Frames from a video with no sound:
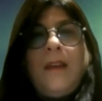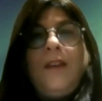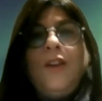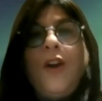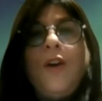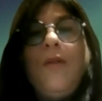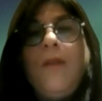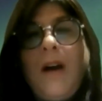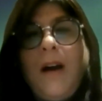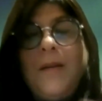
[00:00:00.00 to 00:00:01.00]
you know,
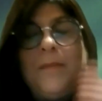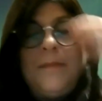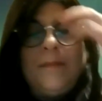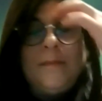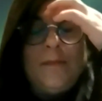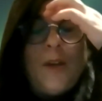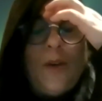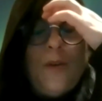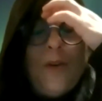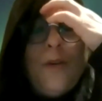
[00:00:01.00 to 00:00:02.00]

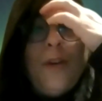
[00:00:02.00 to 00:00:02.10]
who